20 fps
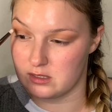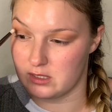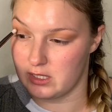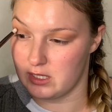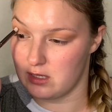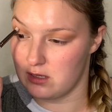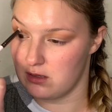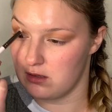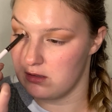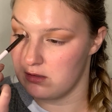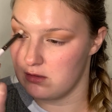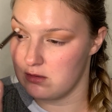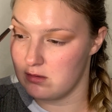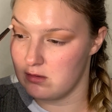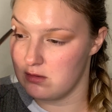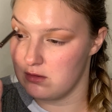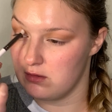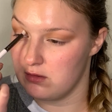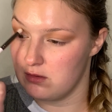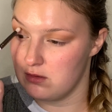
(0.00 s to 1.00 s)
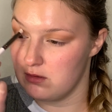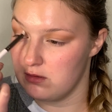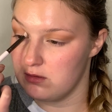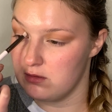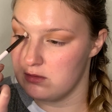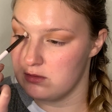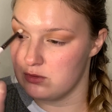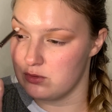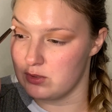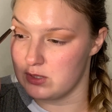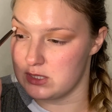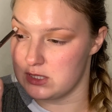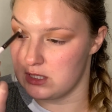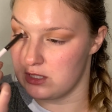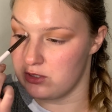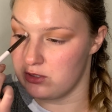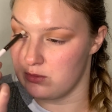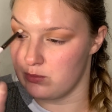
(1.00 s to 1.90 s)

like towards the inner